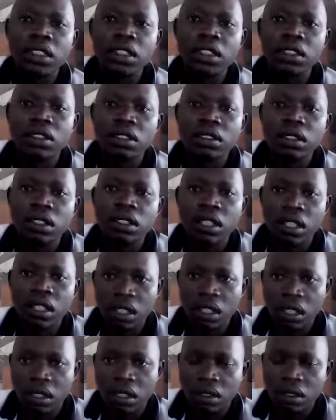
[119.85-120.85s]
Then I
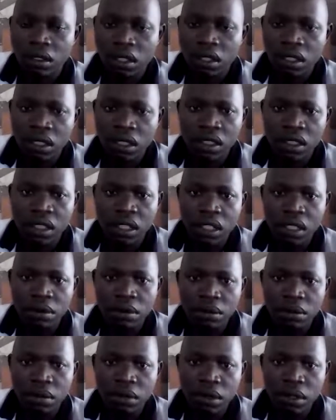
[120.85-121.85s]
click on date and time.
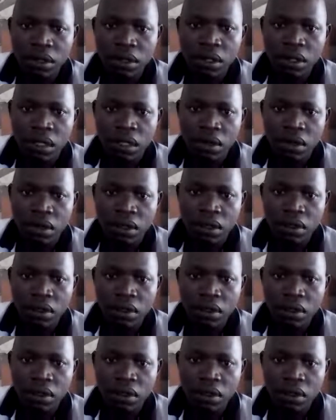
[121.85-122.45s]
I want to